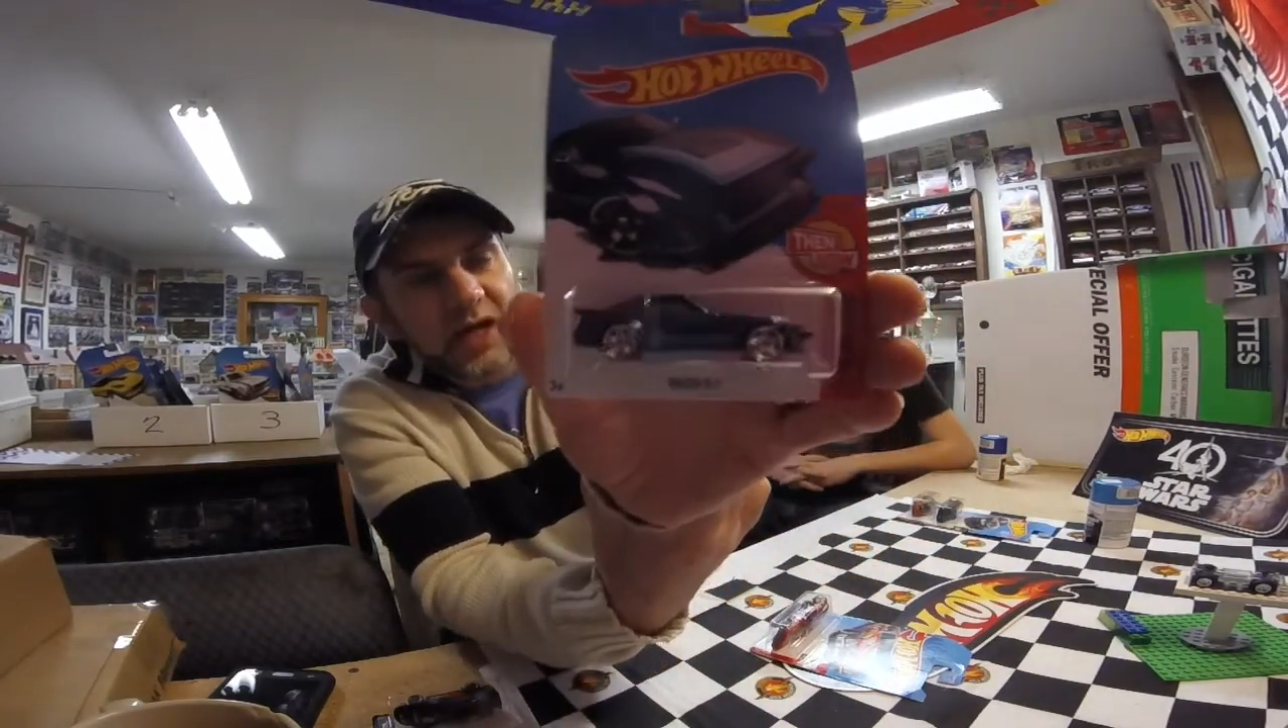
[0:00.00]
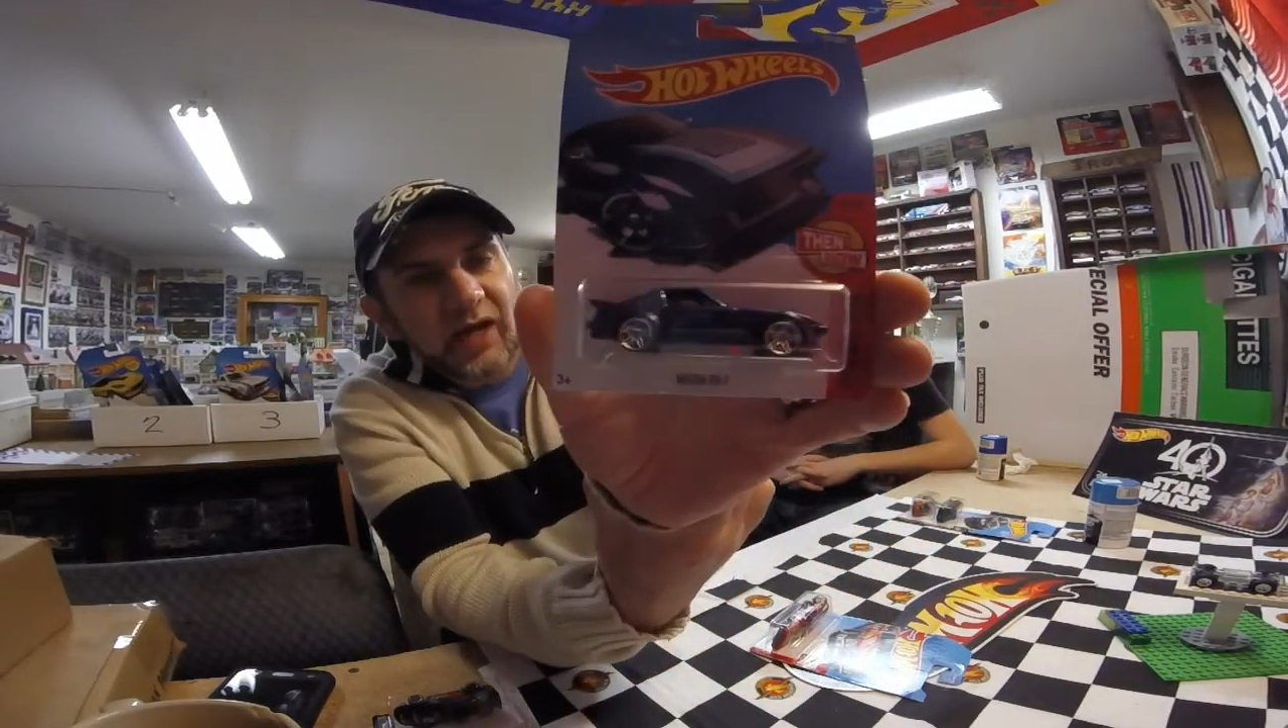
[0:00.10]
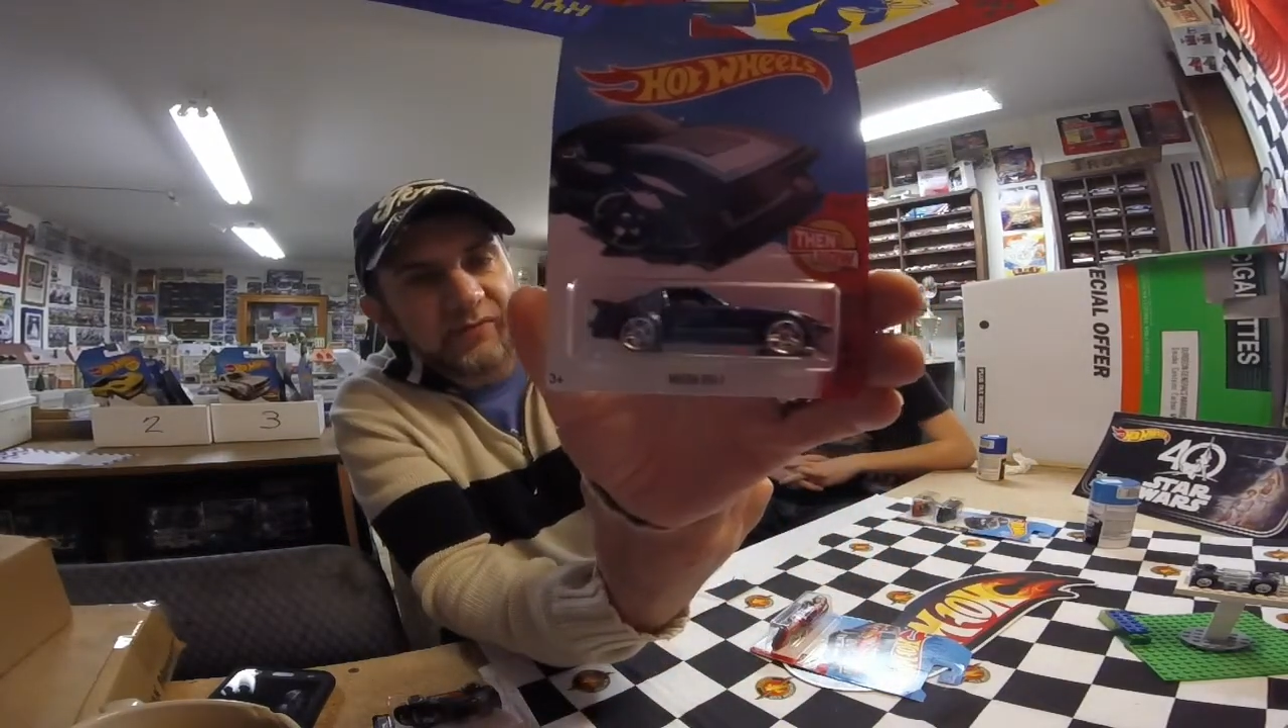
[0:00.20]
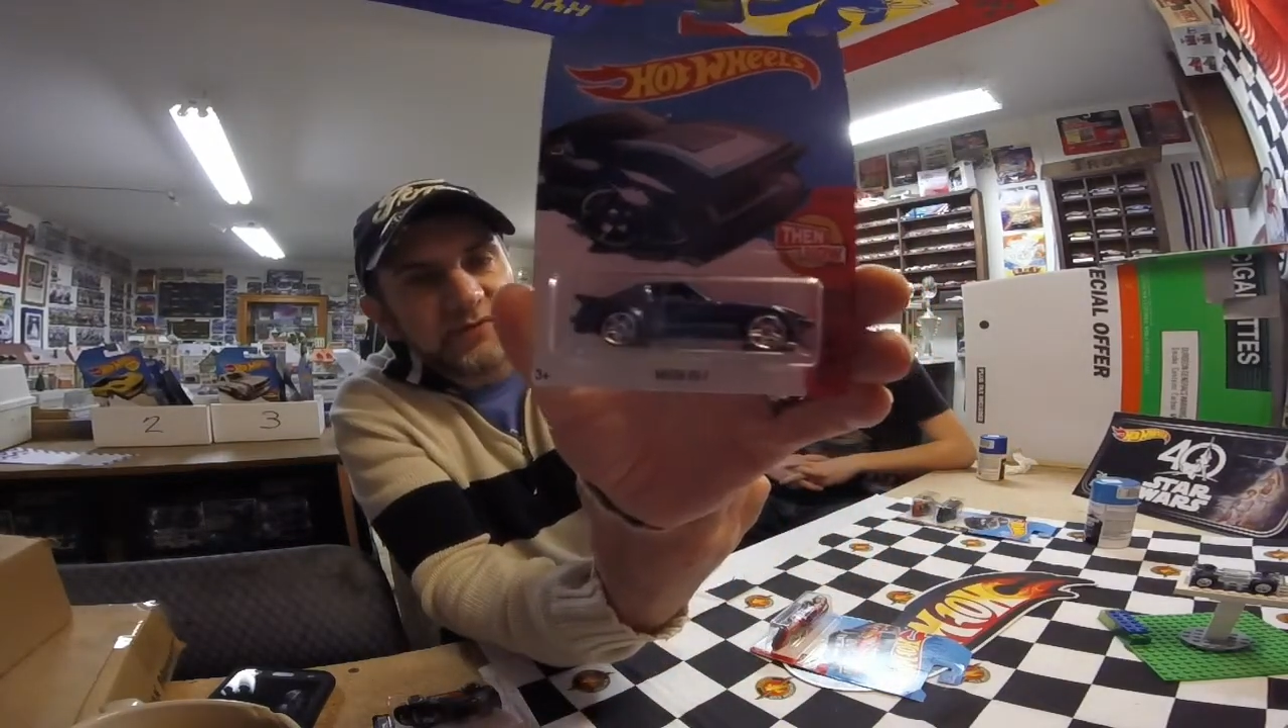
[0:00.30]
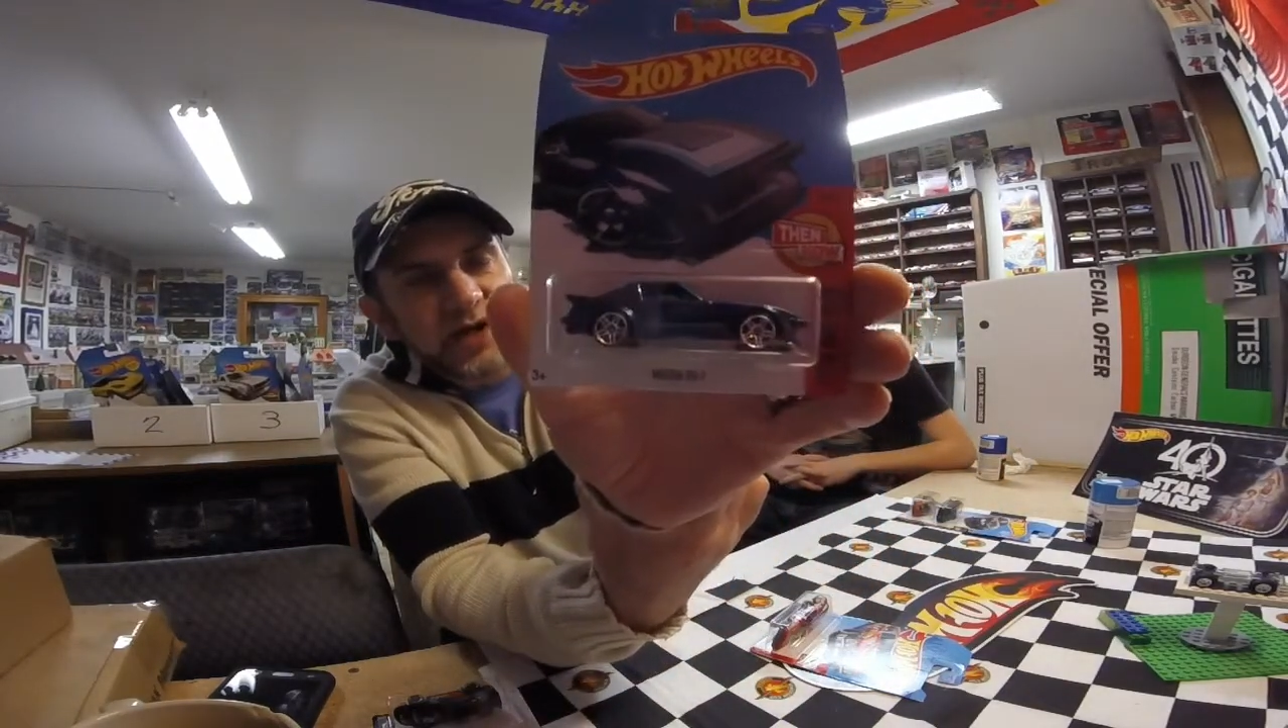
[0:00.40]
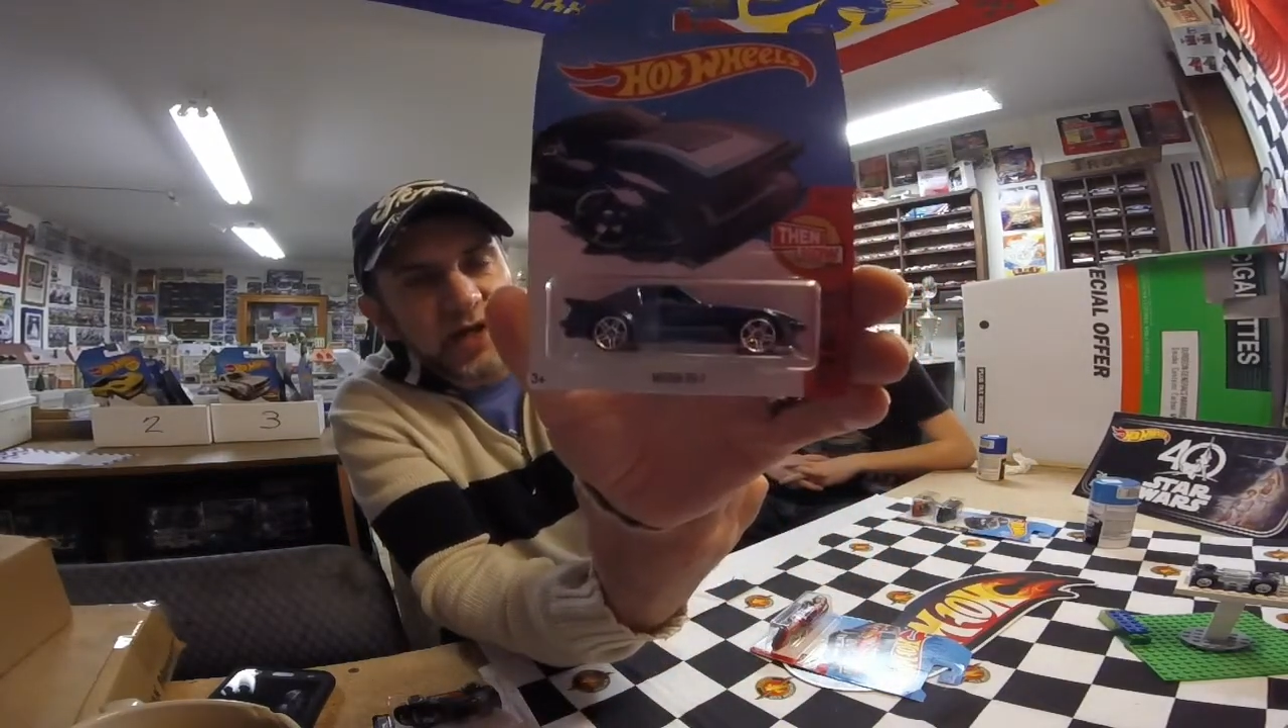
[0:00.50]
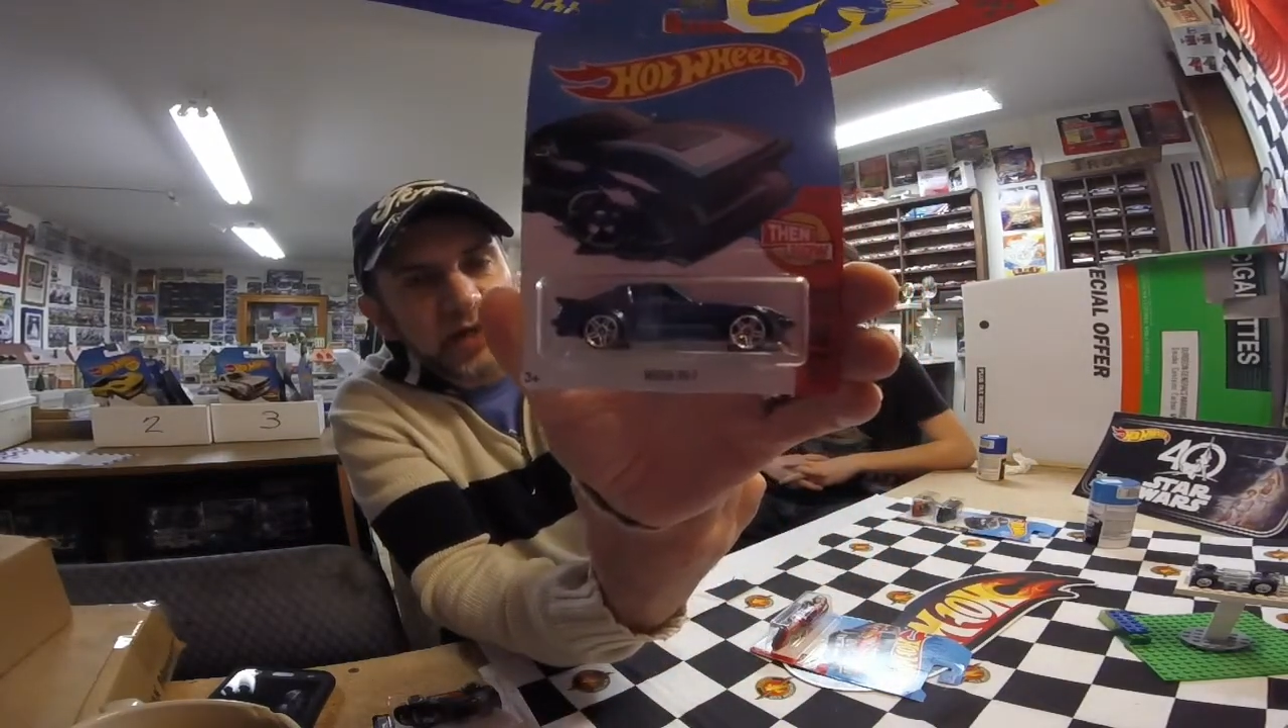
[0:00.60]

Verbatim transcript: have is not